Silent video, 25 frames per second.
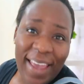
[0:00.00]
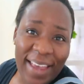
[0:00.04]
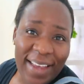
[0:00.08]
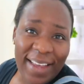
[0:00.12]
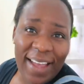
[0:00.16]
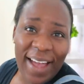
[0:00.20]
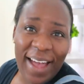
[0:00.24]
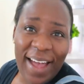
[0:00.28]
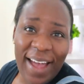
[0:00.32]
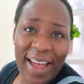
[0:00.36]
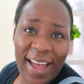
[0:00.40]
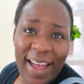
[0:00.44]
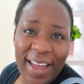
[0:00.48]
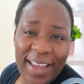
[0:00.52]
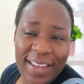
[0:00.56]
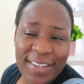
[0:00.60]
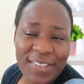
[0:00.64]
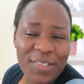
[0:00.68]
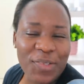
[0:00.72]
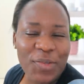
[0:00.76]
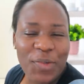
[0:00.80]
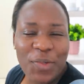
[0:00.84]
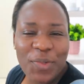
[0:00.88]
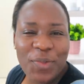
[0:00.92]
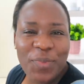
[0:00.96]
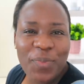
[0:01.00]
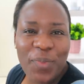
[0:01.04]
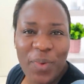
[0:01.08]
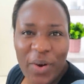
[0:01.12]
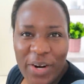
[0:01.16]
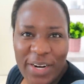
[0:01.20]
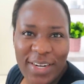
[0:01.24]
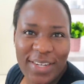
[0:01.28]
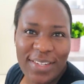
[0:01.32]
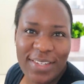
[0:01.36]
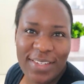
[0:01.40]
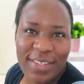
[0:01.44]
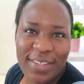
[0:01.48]
Hey guys, good
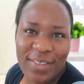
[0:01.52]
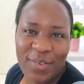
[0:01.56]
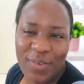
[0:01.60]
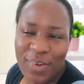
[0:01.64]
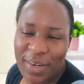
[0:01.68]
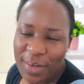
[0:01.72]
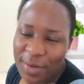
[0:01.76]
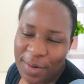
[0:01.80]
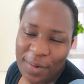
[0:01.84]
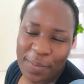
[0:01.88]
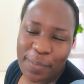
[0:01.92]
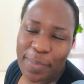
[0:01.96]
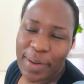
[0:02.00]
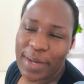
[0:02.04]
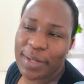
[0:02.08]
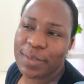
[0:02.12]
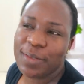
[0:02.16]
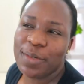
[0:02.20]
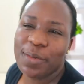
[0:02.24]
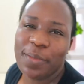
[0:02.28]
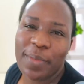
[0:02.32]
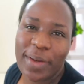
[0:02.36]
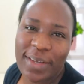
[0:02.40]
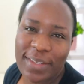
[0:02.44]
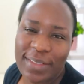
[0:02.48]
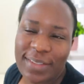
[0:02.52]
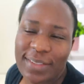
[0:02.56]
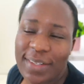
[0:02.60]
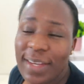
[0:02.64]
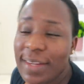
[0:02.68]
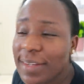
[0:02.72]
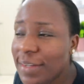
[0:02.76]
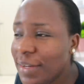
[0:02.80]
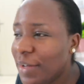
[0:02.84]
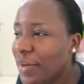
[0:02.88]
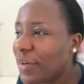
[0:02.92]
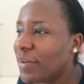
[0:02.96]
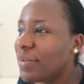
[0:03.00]
morning, welcome back to my
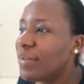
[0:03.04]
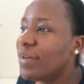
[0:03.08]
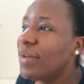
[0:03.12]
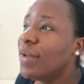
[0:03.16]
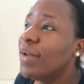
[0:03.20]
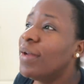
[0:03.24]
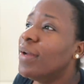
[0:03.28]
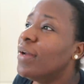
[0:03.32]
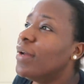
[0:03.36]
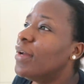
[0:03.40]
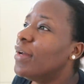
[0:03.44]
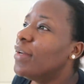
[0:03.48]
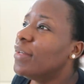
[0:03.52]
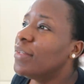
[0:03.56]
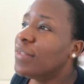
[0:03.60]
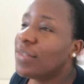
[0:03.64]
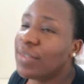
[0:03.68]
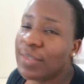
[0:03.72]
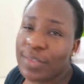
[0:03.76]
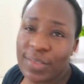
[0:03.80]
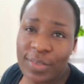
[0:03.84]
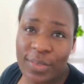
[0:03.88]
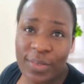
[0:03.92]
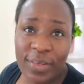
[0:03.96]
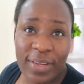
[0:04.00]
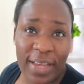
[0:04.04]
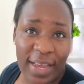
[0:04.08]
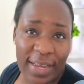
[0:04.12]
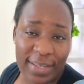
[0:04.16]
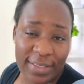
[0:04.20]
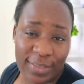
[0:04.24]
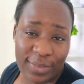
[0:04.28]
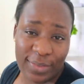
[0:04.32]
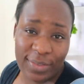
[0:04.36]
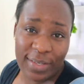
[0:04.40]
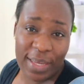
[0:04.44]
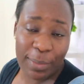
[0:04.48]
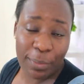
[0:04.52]
channel. So you
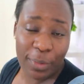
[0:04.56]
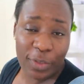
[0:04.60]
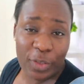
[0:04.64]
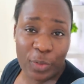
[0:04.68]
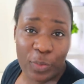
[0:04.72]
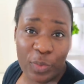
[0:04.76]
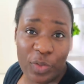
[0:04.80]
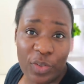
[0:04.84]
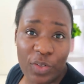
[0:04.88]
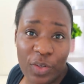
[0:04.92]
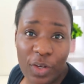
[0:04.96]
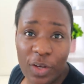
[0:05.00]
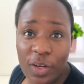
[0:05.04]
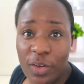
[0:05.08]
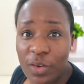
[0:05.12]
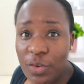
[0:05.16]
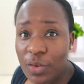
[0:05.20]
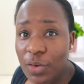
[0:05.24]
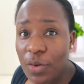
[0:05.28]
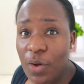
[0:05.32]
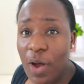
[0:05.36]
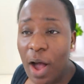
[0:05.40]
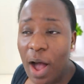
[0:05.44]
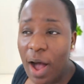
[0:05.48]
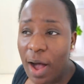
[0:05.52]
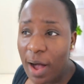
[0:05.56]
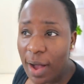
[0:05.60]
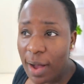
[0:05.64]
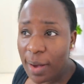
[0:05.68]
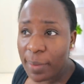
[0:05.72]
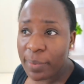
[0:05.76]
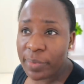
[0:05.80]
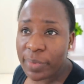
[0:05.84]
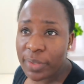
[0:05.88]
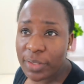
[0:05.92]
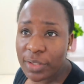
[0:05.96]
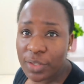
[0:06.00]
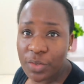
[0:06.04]
guys, today I'm going to be showing you our
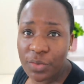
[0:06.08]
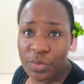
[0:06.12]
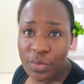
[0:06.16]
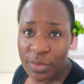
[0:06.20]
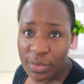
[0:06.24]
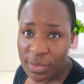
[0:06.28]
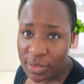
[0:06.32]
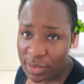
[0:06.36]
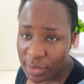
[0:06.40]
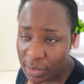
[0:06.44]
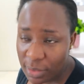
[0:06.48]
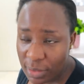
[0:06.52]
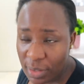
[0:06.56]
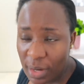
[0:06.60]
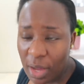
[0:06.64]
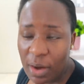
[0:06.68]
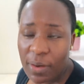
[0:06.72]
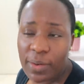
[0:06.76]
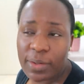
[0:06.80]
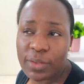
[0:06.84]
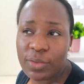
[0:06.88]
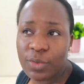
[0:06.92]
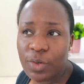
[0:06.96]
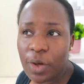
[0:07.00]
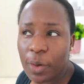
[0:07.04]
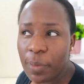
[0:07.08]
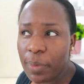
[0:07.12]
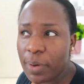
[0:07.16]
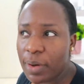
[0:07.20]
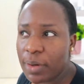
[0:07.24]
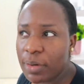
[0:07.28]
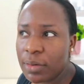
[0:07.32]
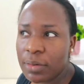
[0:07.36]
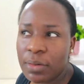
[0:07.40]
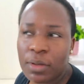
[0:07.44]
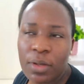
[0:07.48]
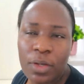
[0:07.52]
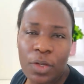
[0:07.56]
morning routine, our
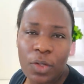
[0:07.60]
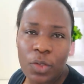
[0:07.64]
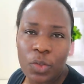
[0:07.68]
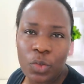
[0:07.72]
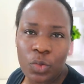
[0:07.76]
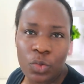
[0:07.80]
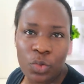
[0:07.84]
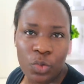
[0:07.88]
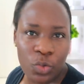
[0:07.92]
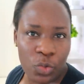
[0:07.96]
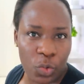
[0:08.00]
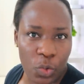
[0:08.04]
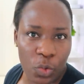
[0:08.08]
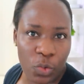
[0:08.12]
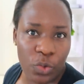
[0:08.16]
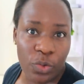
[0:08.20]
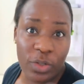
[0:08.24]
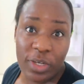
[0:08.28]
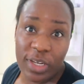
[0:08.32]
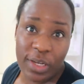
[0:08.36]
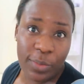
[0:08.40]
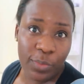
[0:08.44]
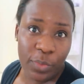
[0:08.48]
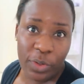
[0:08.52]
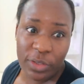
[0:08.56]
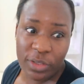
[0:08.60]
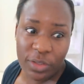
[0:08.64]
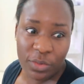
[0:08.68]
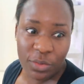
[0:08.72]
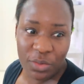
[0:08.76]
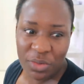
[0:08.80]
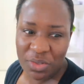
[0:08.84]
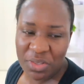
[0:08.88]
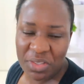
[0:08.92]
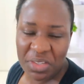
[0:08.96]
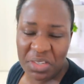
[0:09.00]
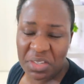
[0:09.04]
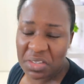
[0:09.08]
normal school day morning
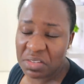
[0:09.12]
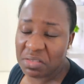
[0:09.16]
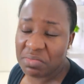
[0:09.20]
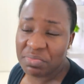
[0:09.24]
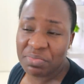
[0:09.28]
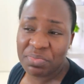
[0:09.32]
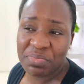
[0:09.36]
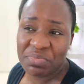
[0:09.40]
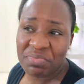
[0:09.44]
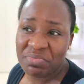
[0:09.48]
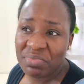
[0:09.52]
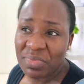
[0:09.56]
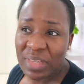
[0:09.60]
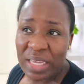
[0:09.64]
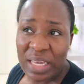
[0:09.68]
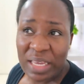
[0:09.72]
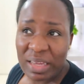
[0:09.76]
routine,